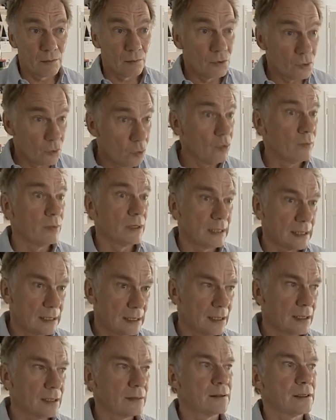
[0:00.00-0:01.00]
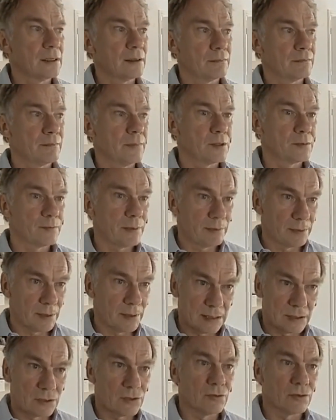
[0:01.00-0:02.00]
Normally, I think most people
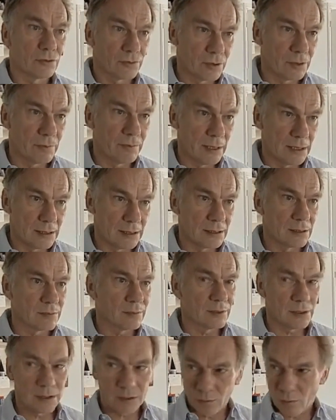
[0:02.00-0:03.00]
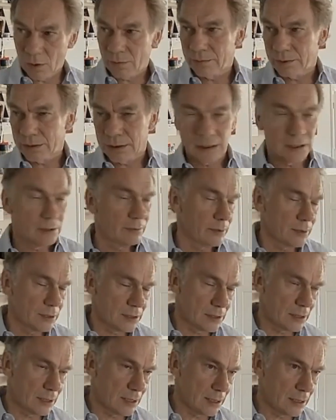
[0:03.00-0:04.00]
had 2 or 3 paintings, but this one particular
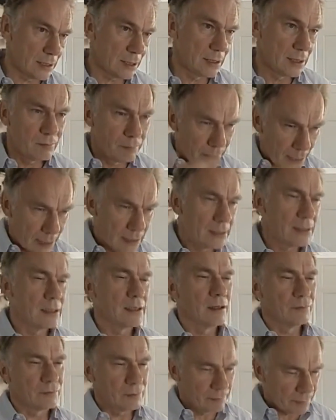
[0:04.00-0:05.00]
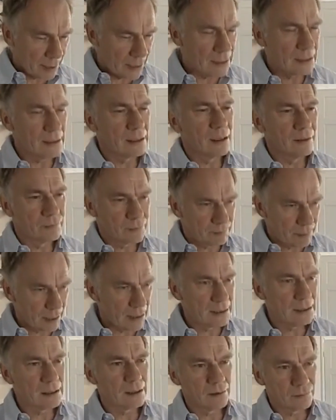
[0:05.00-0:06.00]
person had painting after painting after
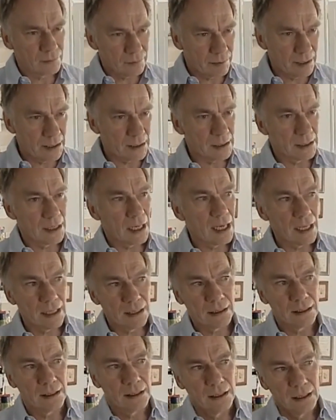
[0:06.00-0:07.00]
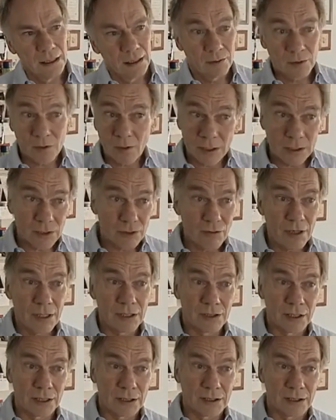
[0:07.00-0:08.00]
painting after painting, and it was quite
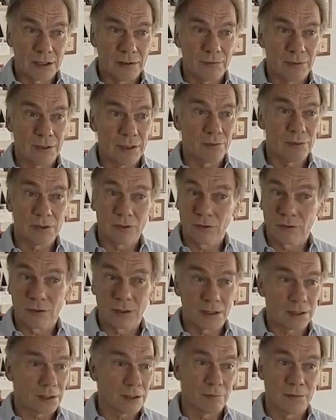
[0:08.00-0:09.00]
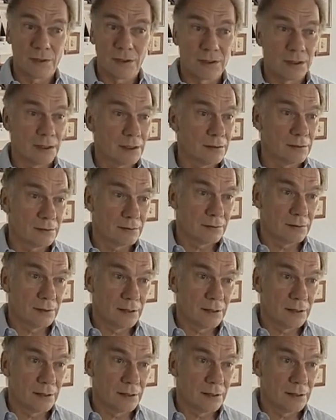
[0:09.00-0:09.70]
strange actually. But he was a good customer, and